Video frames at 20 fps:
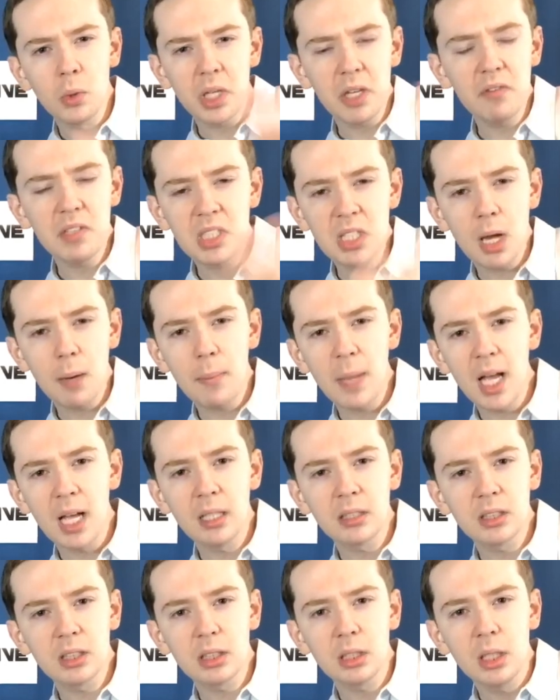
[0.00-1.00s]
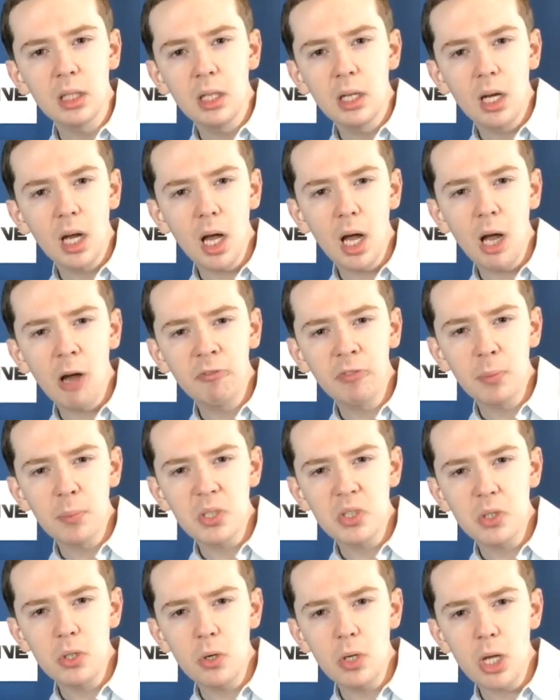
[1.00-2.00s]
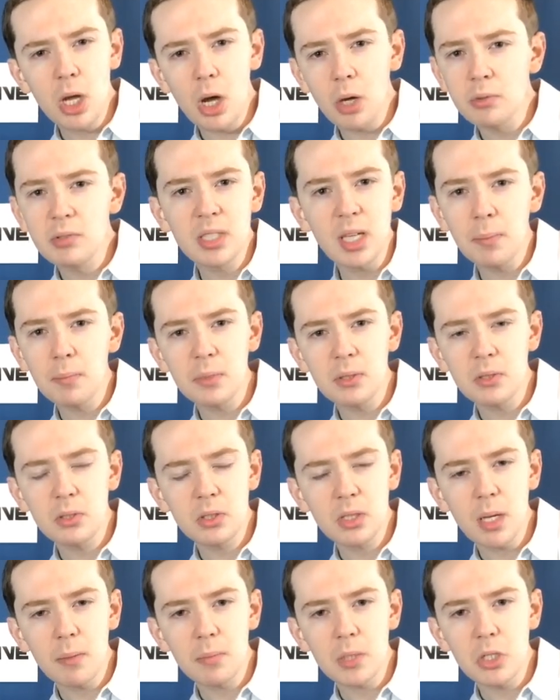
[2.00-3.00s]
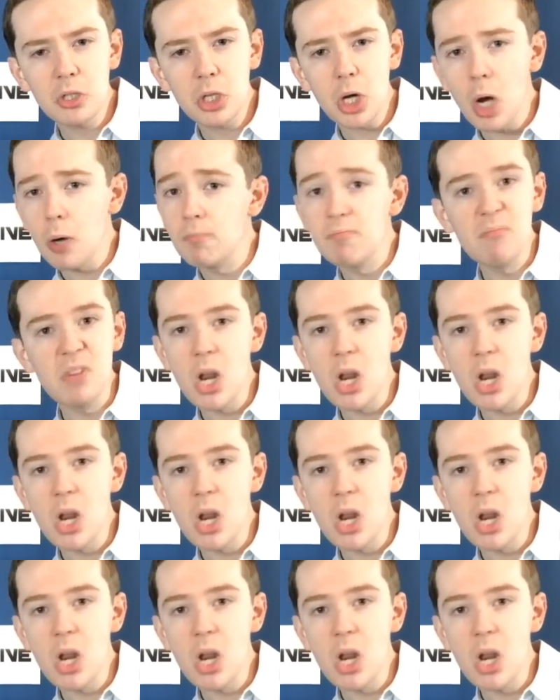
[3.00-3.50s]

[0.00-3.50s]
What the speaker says: we'll give you something else from the studio, something to show.